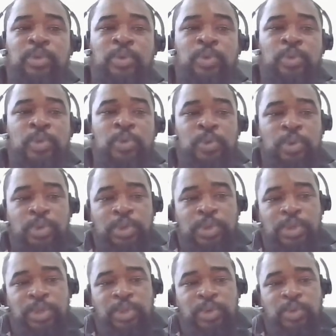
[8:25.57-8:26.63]
oh,
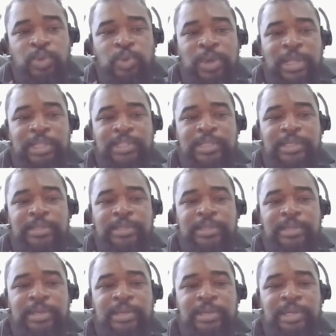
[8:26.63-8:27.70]
you know what,
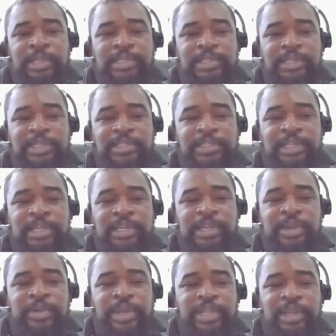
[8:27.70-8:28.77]
this is
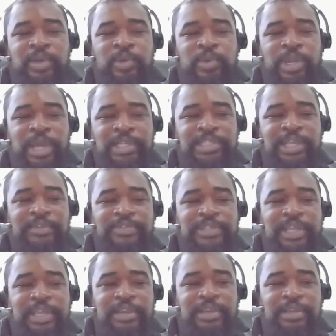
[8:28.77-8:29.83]
in the greater good. As they
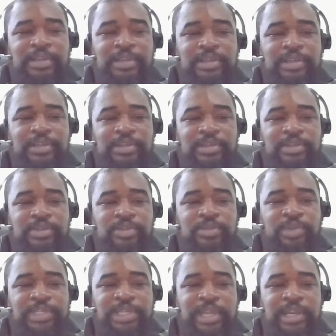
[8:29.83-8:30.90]
have said
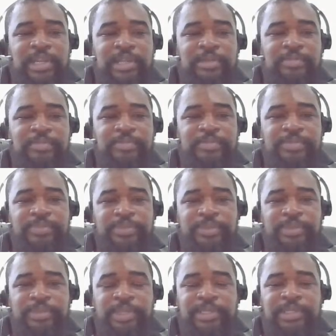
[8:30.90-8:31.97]
recently,
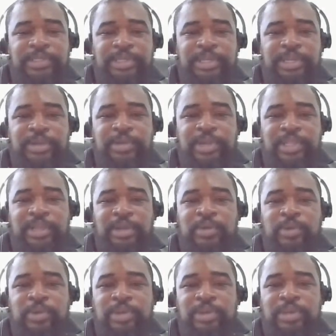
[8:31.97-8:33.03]
this is in the greater
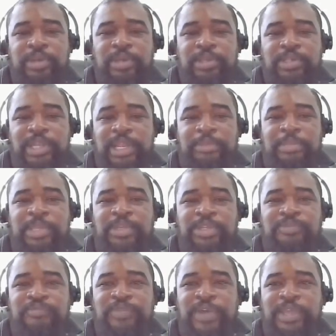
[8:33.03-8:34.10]
good. So let me
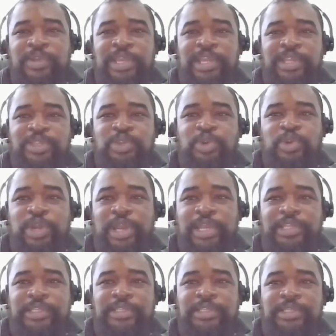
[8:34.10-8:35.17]
just violate your
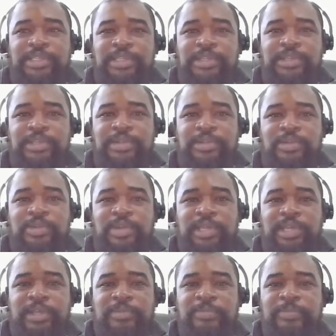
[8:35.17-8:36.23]
rights.
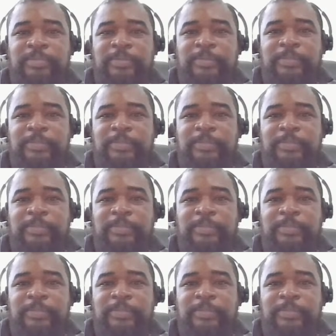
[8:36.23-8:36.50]
Okay?